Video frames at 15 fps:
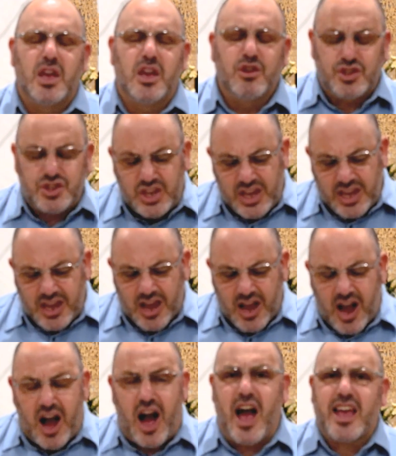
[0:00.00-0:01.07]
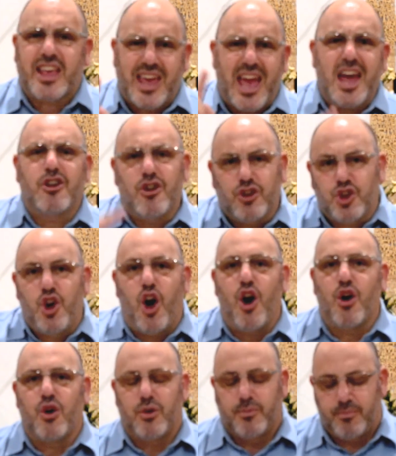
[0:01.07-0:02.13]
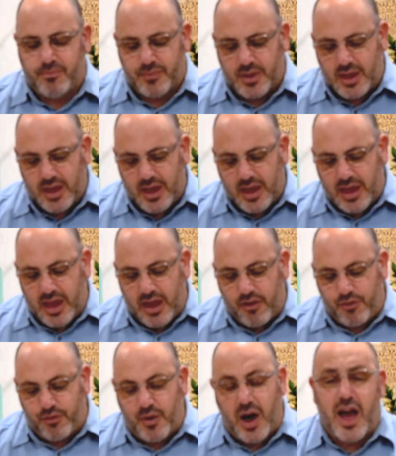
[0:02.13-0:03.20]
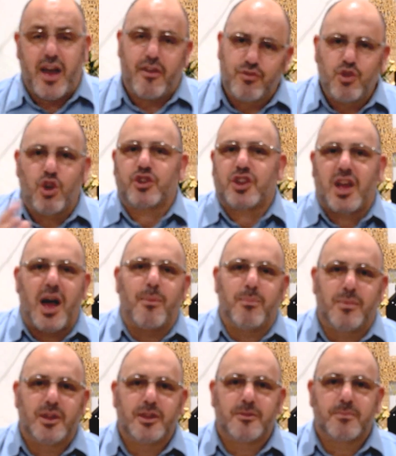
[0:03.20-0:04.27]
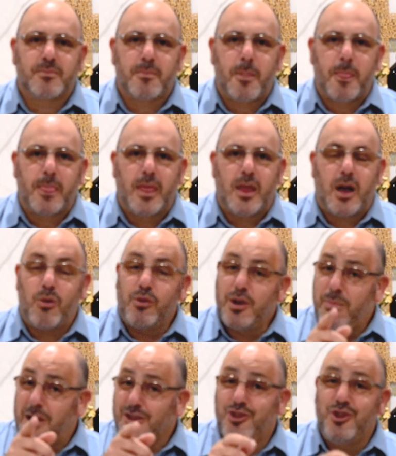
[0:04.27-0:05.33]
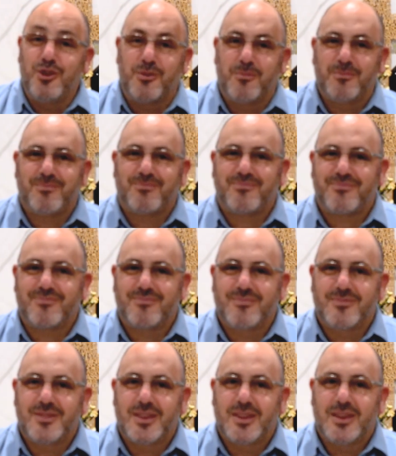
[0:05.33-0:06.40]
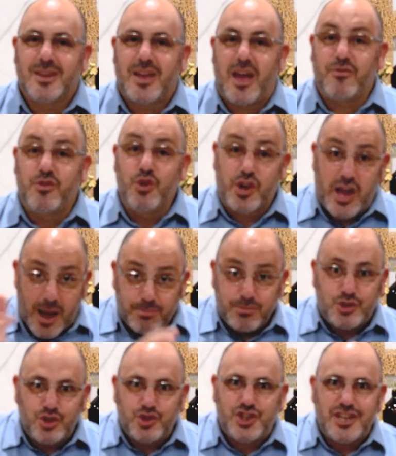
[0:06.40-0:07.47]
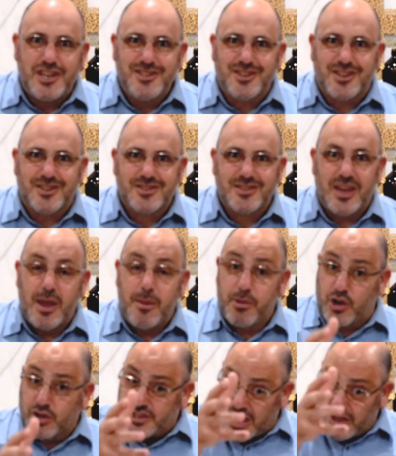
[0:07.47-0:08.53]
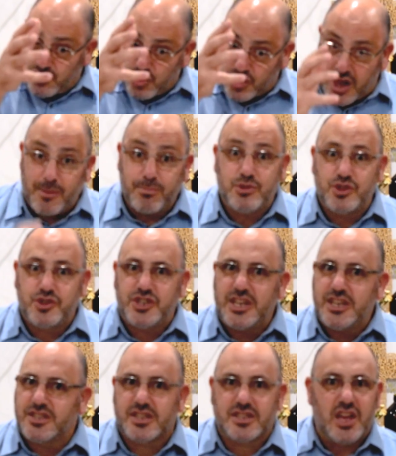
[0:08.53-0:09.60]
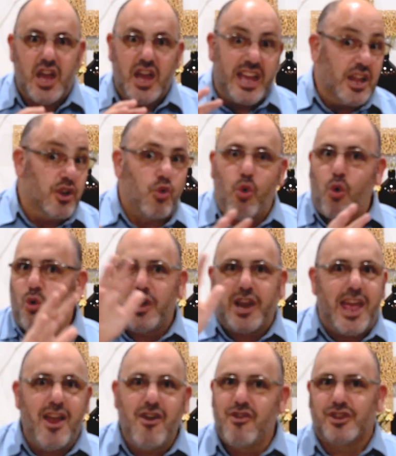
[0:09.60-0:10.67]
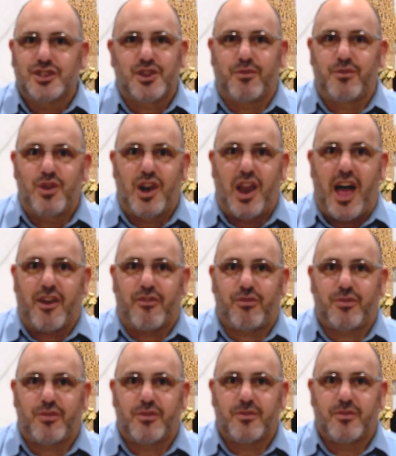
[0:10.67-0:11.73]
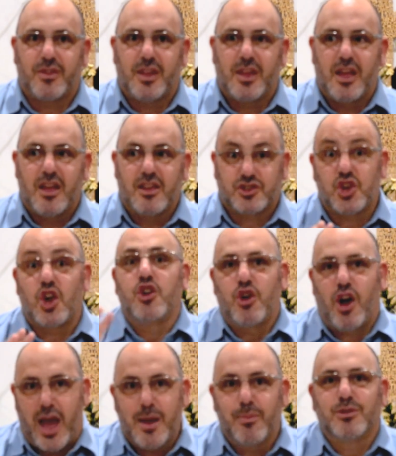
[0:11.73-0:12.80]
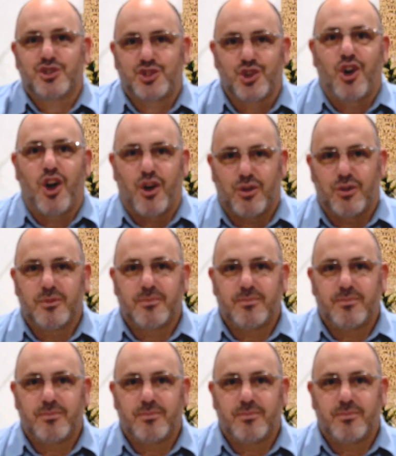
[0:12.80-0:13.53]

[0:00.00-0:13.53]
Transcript: You see, I cannot go if I have not come. And what about you? Have you come to Jesus? Because as you come to Jesus in all areas of your life, so you're able to go.